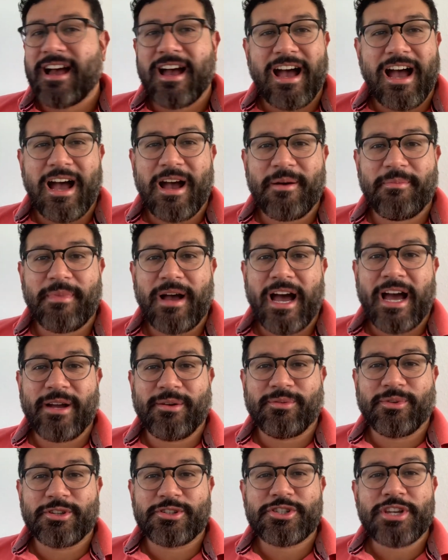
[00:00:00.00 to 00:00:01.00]
I
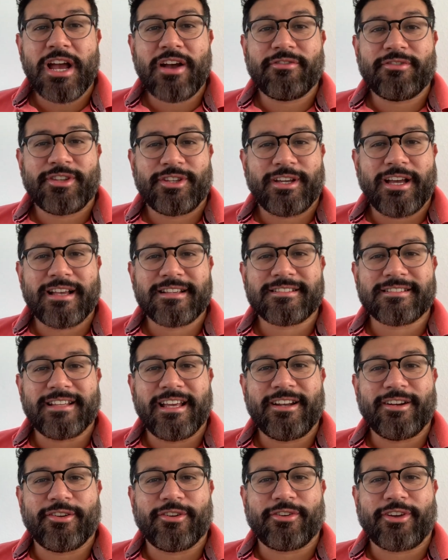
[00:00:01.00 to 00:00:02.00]
will chat with you guys
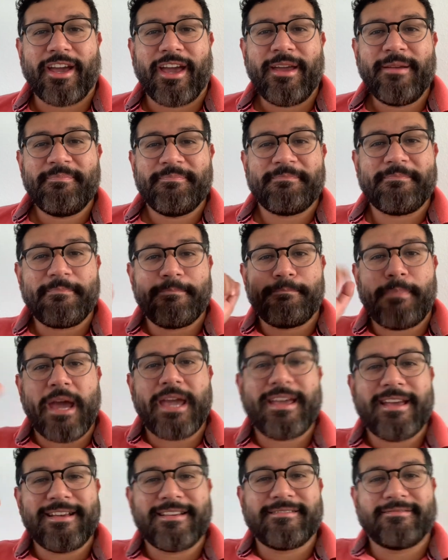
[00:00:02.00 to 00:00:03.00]
later, okay?
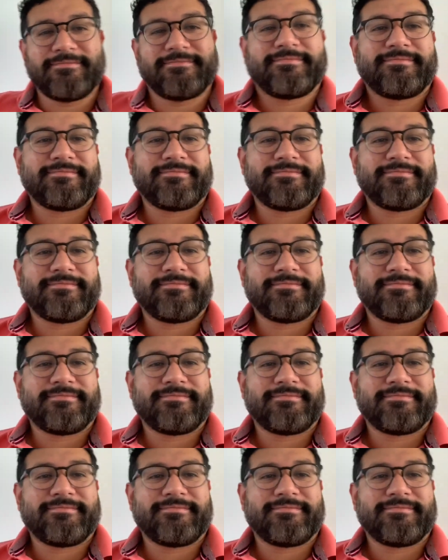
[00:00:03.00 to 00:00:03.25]
Bye!